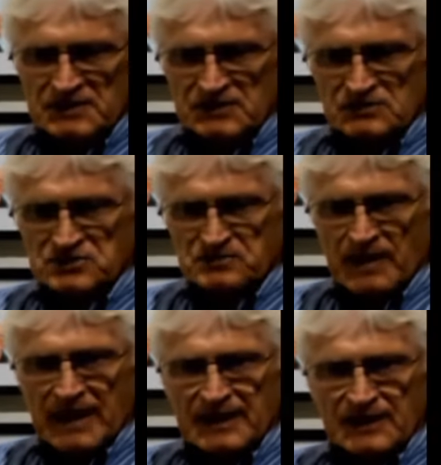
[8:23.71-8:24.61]
little
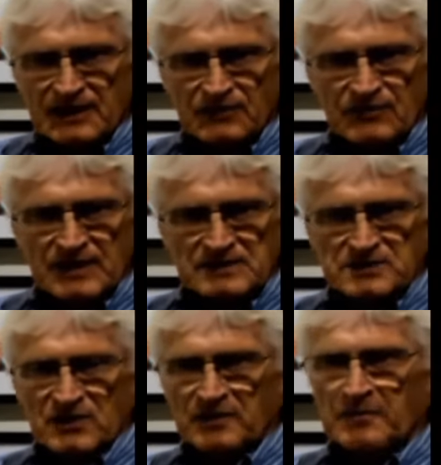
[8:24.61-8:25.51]
sparkling things
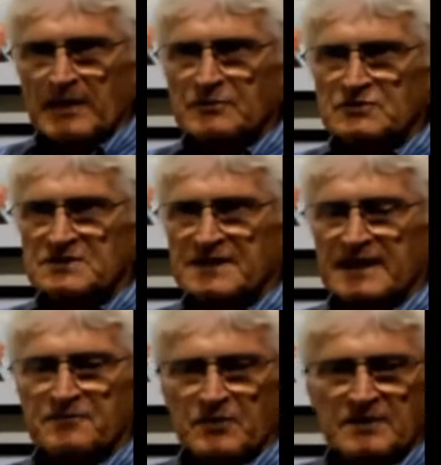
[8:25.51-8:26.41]
like bubbles and
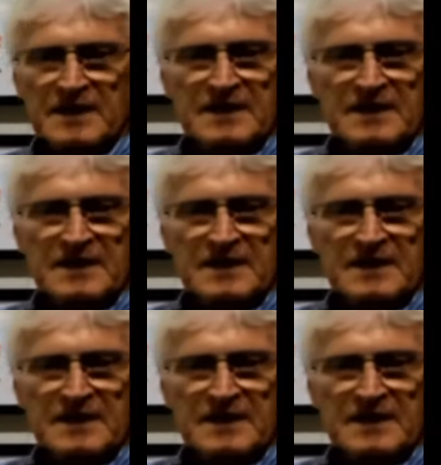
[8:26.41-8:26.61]
that, but